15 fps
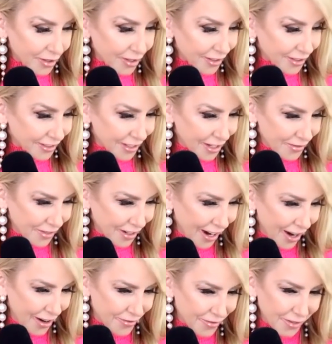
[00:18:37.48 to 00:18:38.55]
to the same
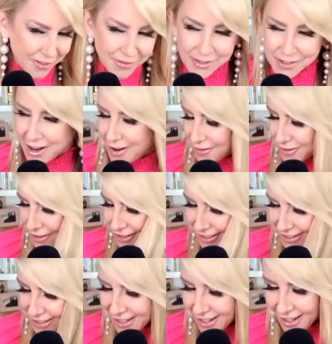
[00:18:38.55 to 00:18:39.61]
guy for forever
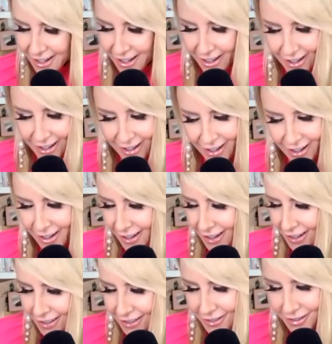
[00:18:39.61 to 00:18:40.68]
and don't have
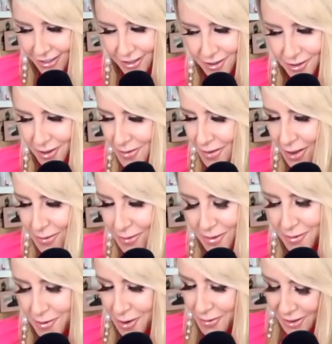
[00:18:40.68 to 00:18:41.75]
to be out there. Have to worry about the
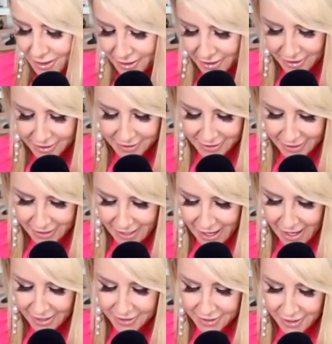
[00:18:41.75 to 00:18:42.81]
performances. Yeah, the
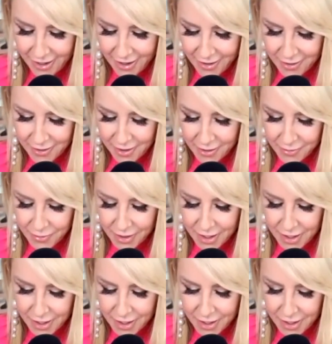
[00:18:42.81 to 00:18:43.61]
yes, performance thing. Other than for